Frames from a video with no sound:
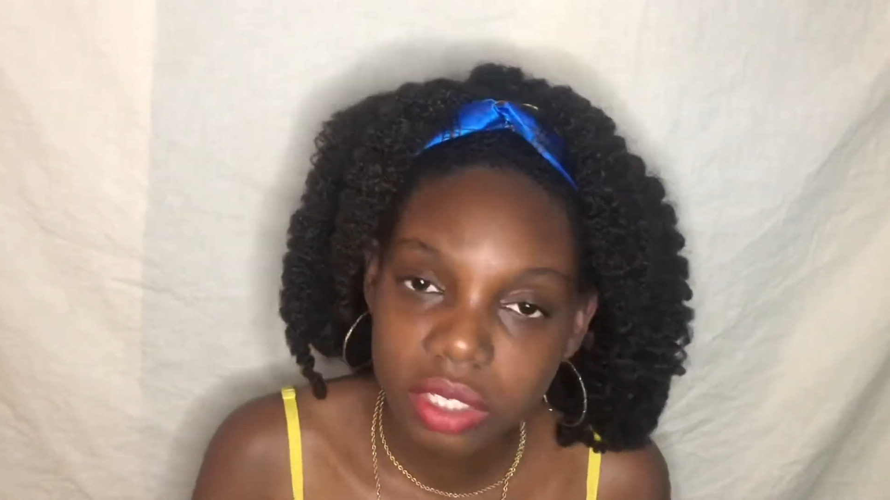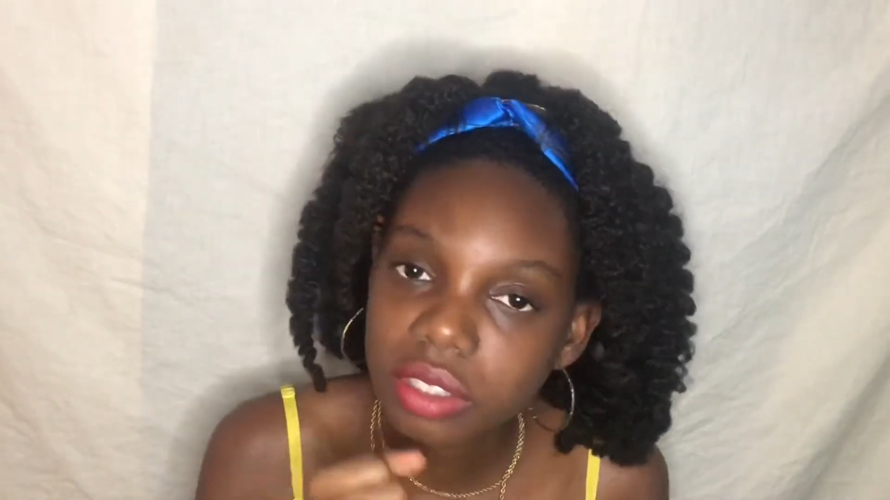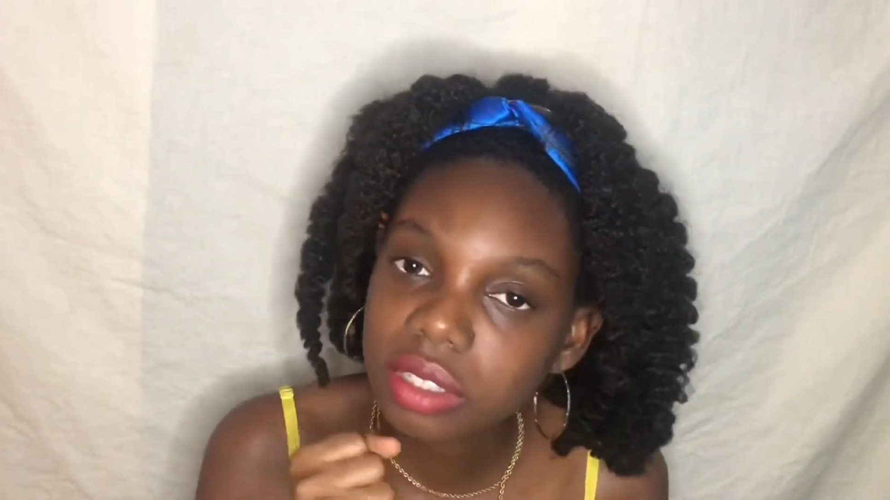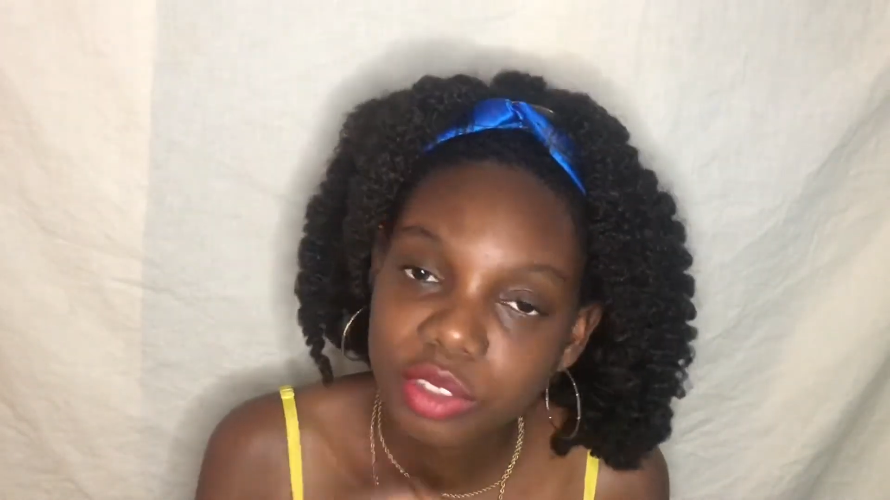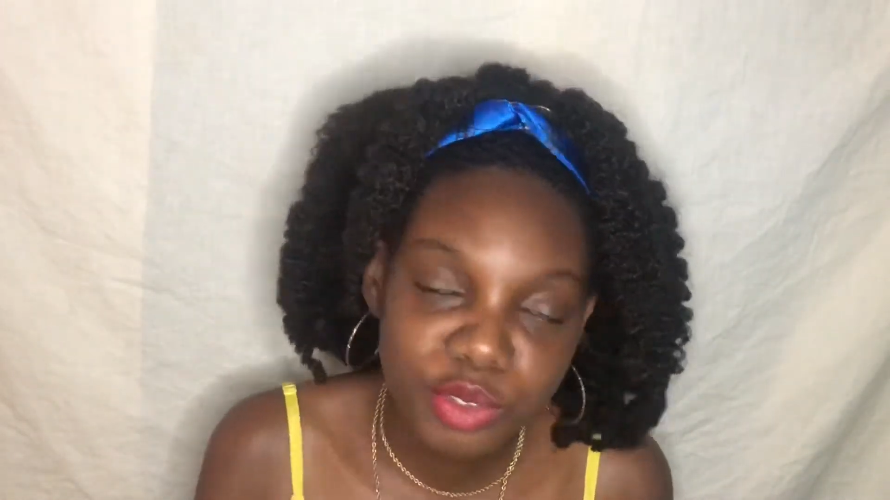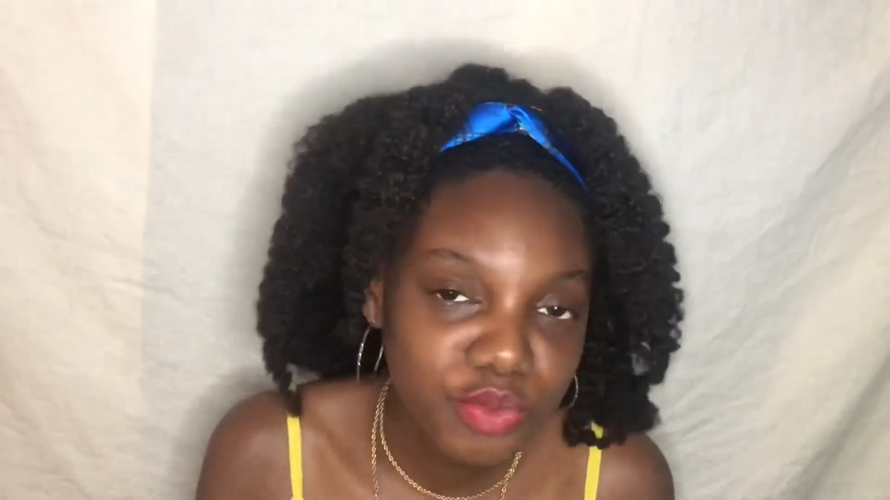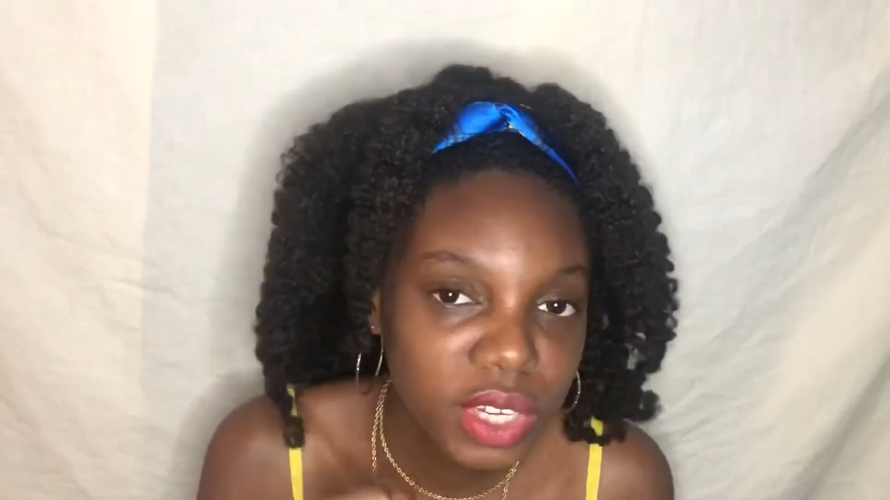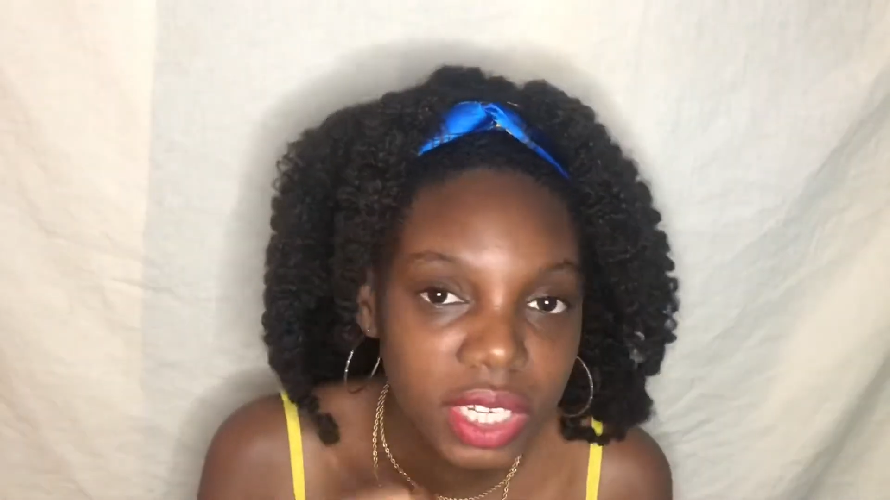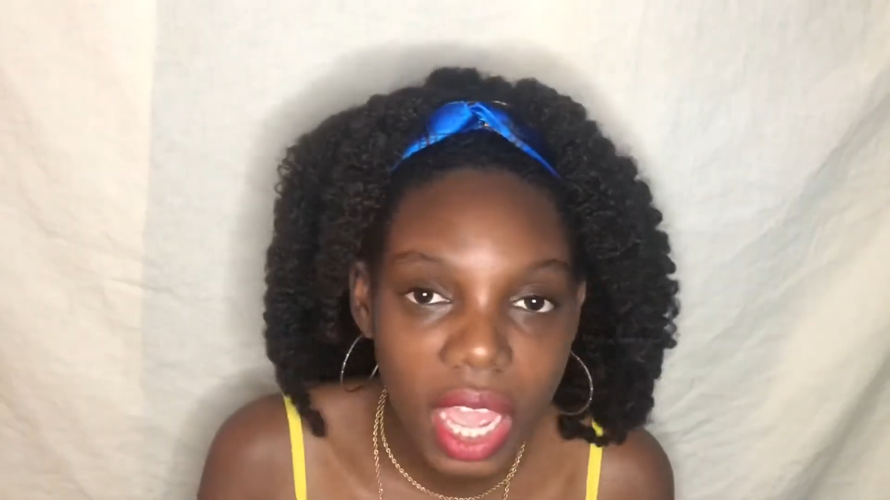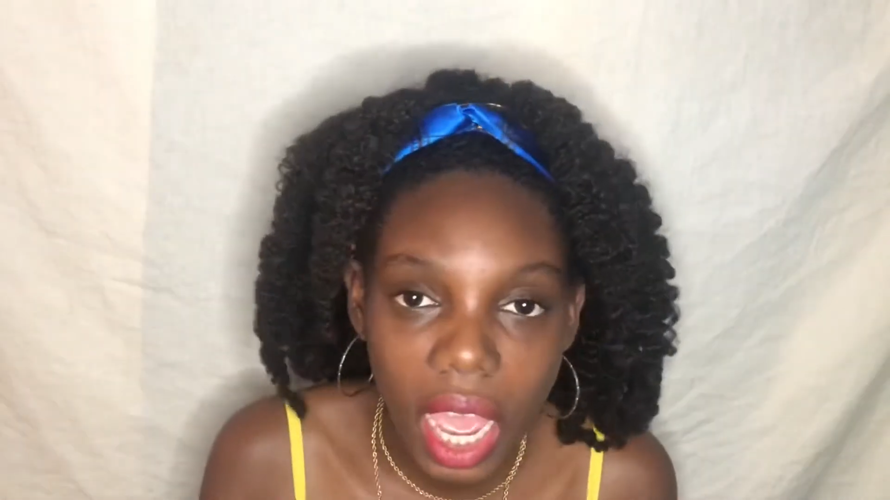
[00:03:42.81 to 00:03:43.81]
it's
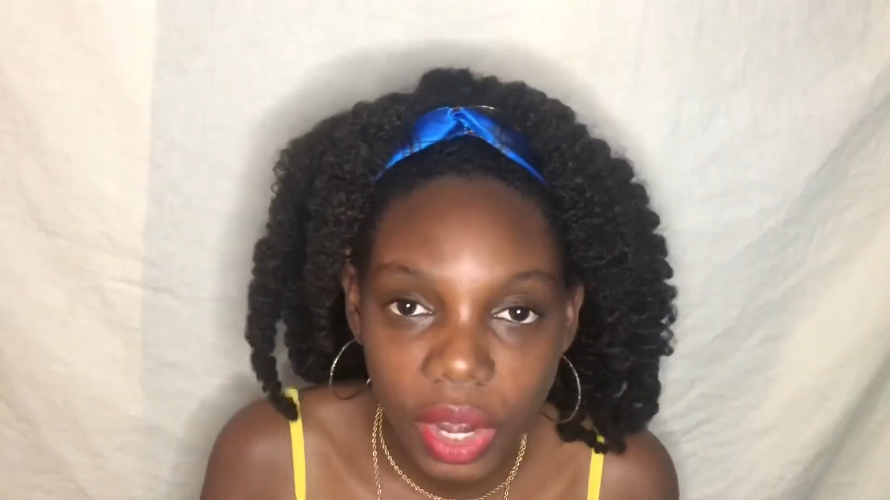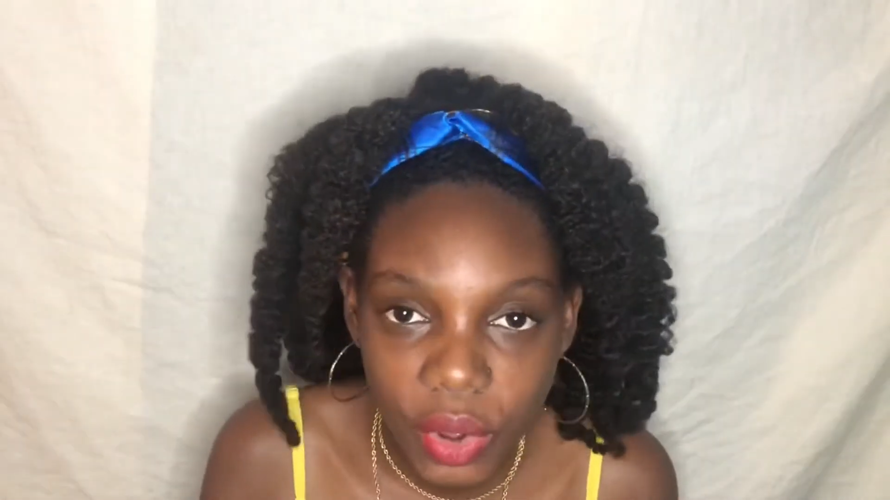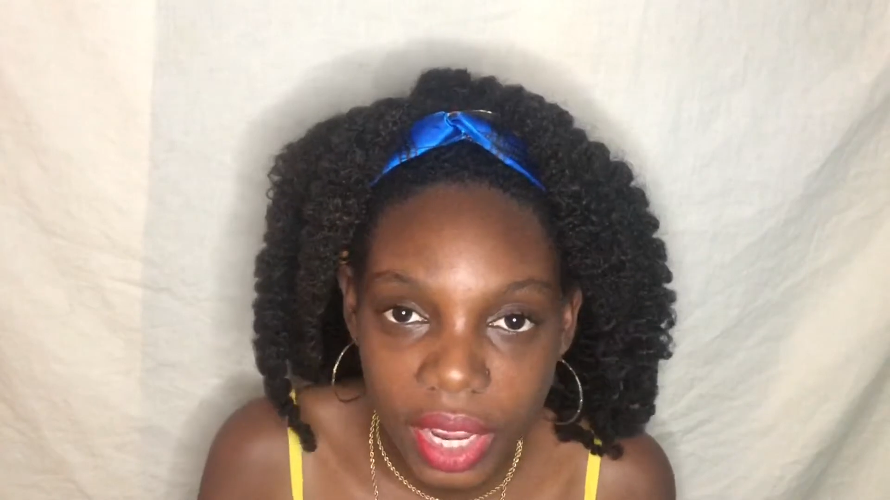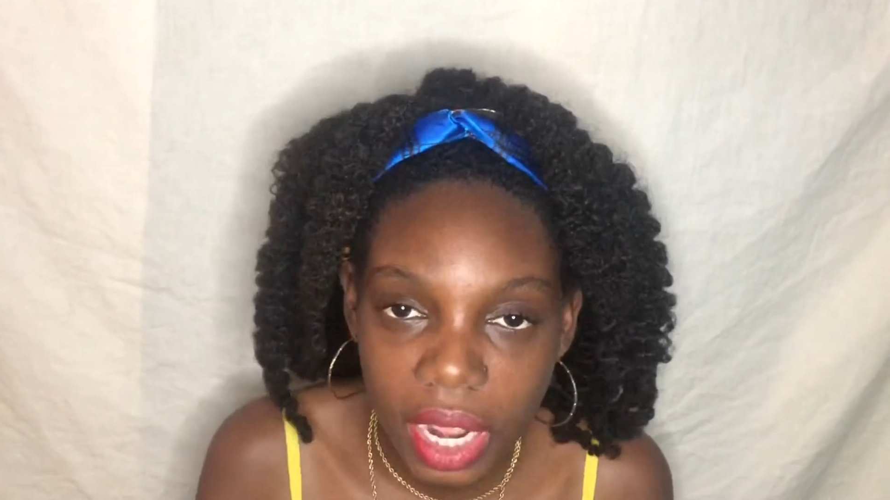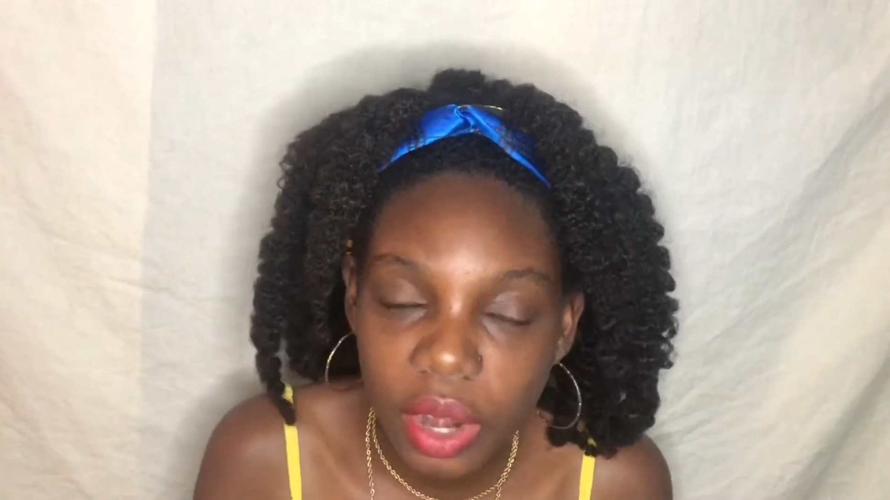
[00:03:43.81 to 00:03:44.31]
really annoying.